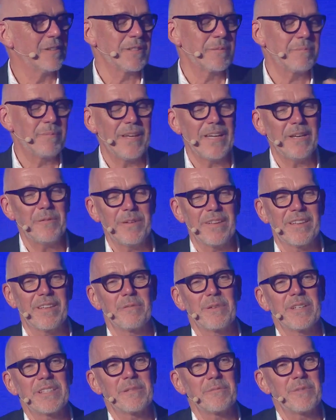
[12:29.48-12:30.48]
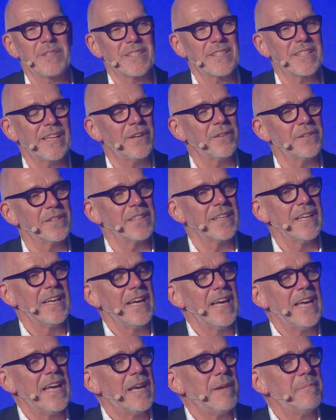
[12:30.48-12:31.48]
play with sound,
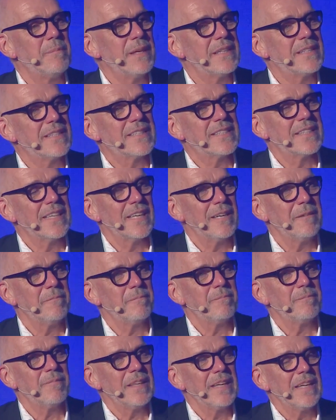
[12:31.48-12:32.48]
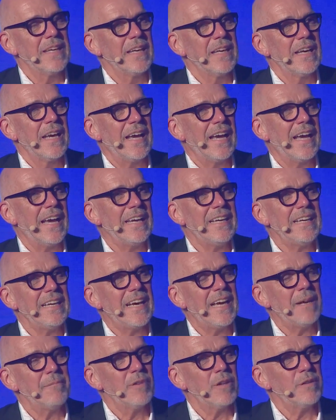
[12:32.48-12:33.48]
but.
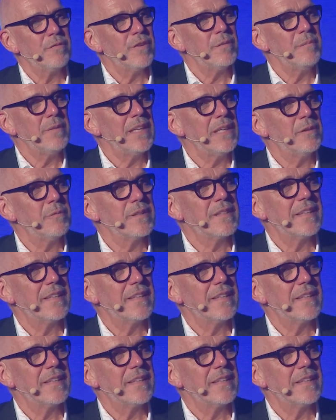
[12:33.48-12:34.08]
I'm not familiar with